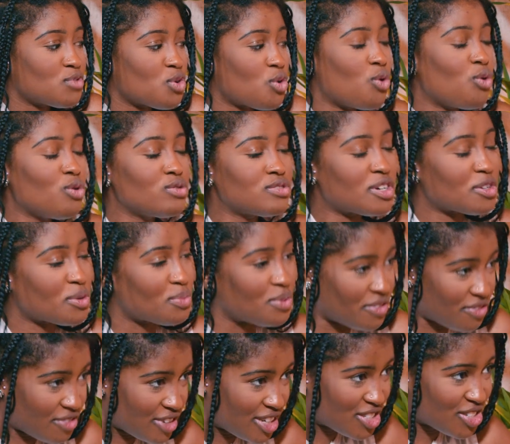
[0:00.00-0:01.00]
Who's going to be
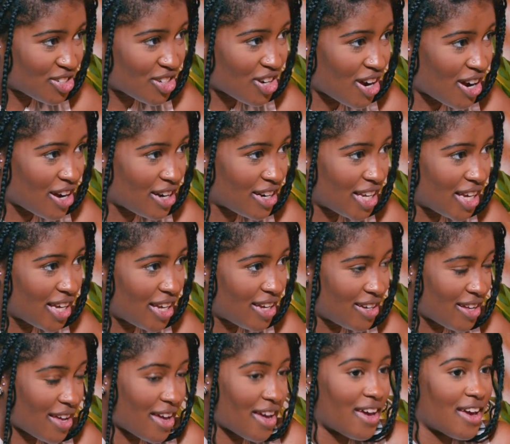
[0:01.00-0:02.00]
featured on it,
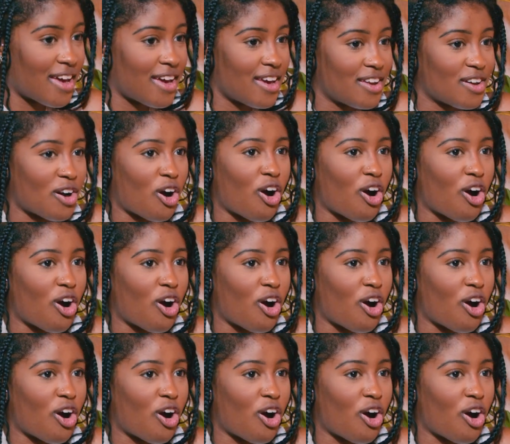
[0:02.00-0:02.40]
and